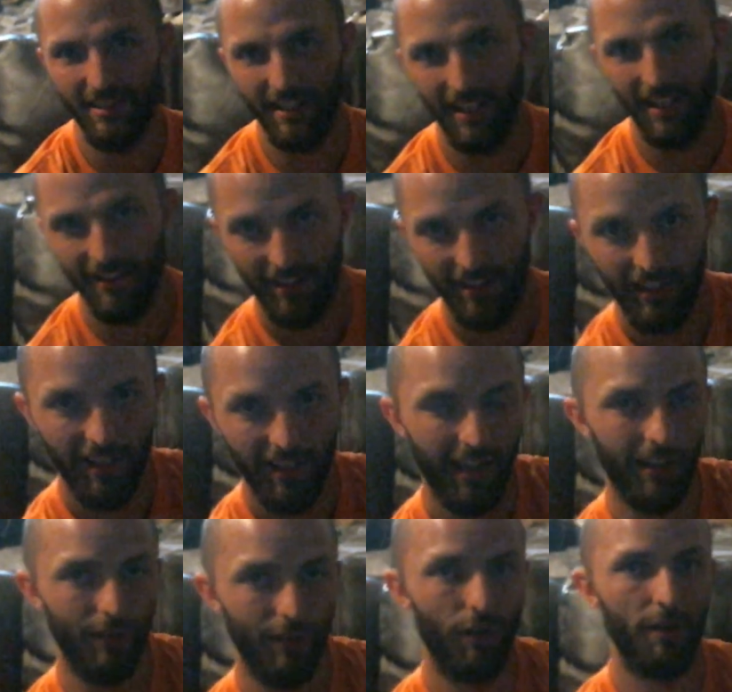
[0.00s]
at an
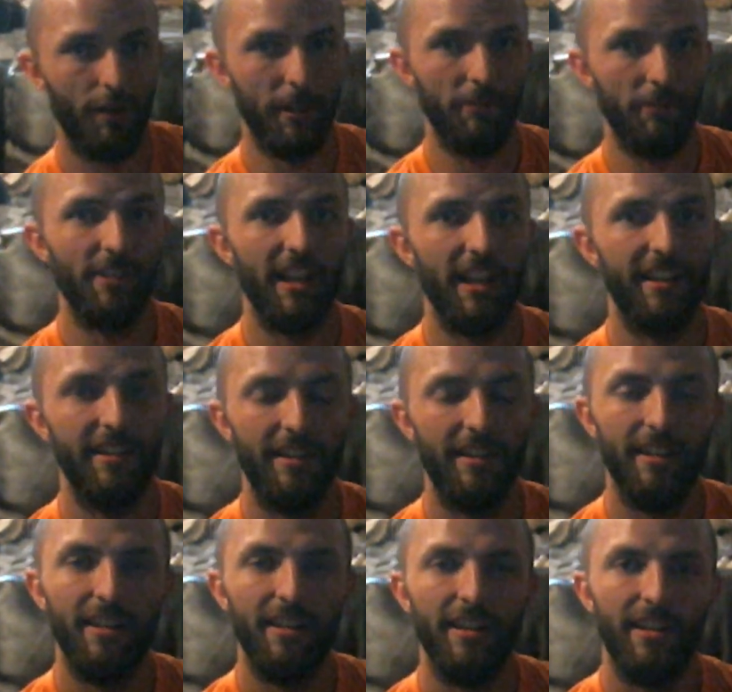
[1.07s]
alarming rate
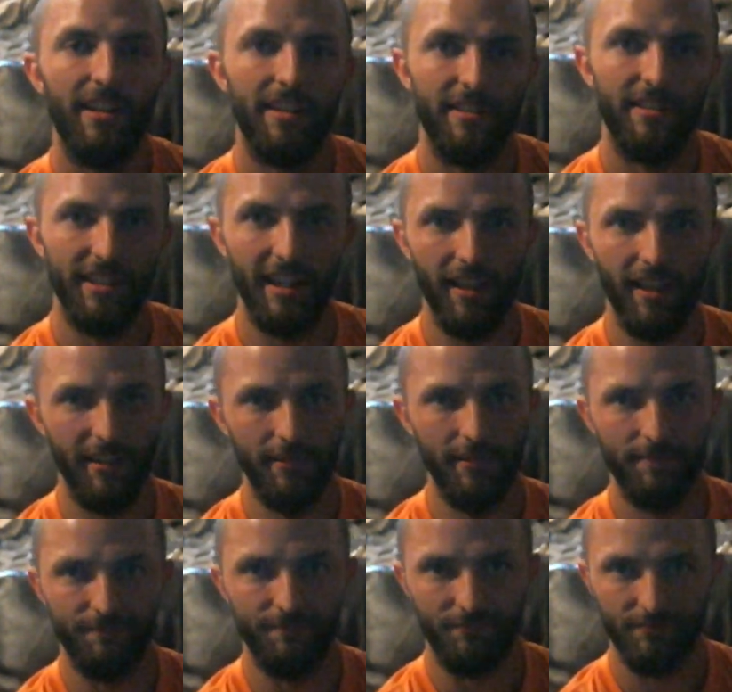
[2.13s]
today.
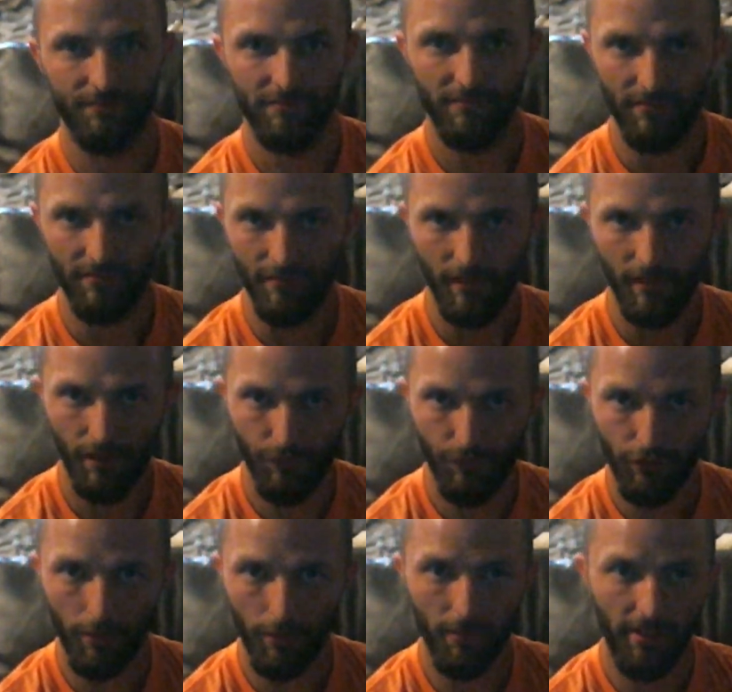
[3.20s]

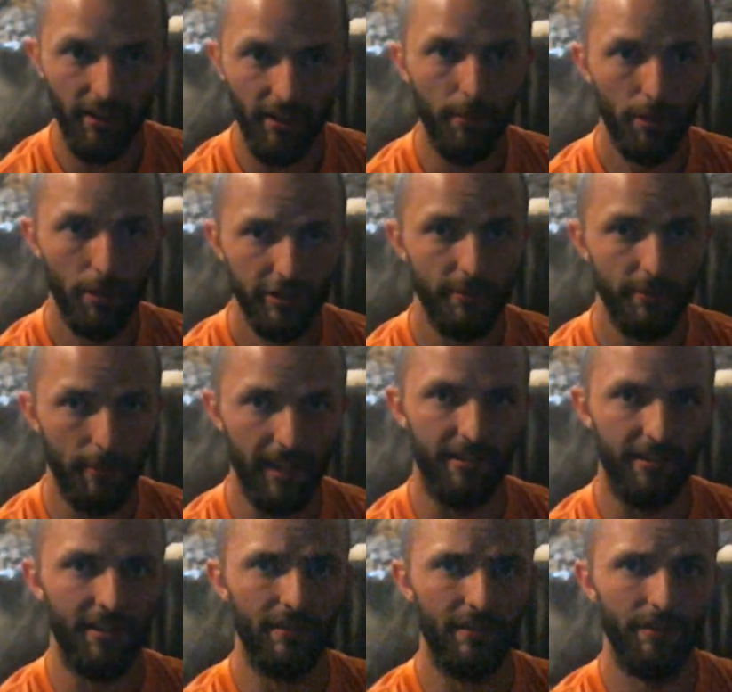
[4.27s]
From their
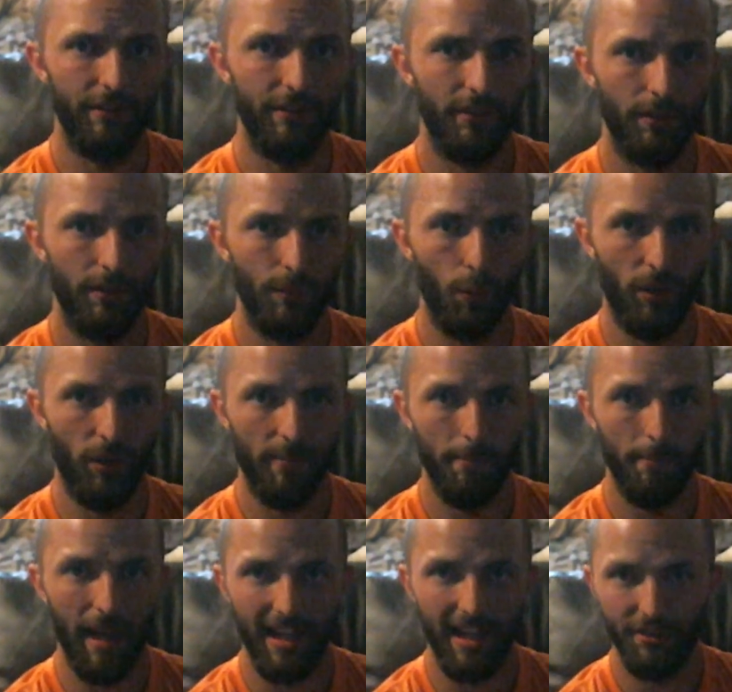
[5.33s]
perspective, would a
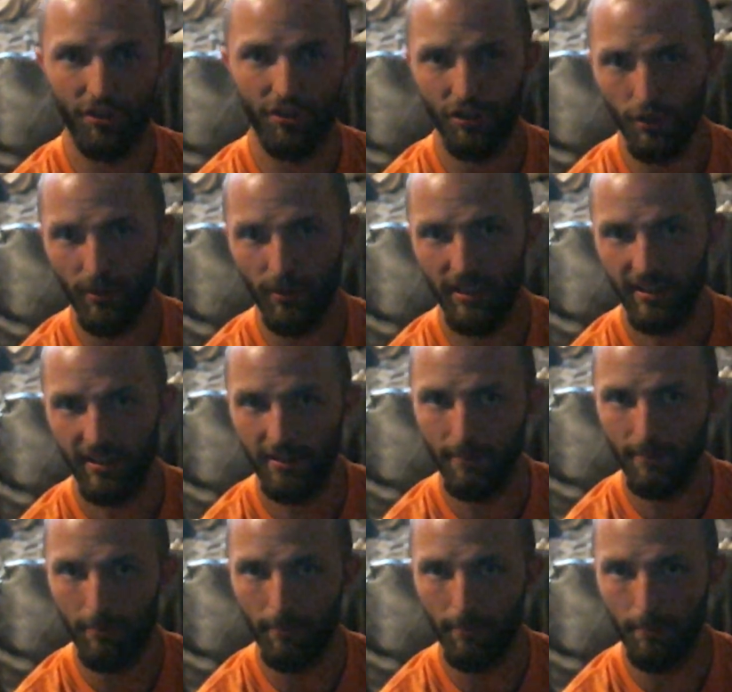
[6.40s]
mass shooting
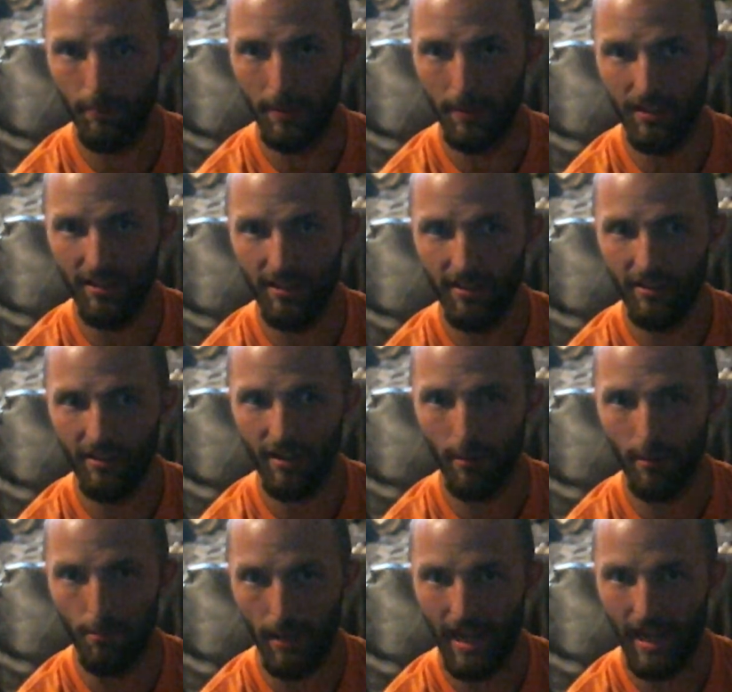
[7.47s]
be a
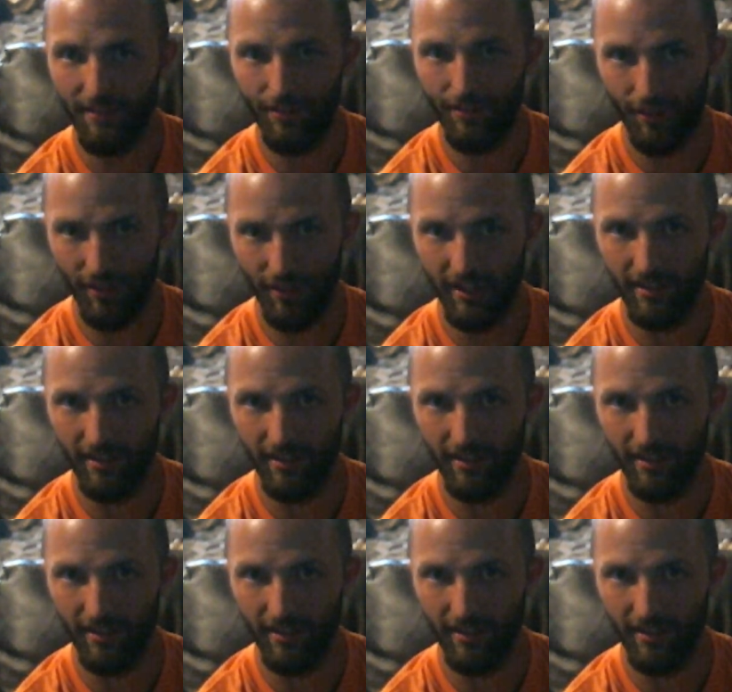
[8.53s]
bad thing?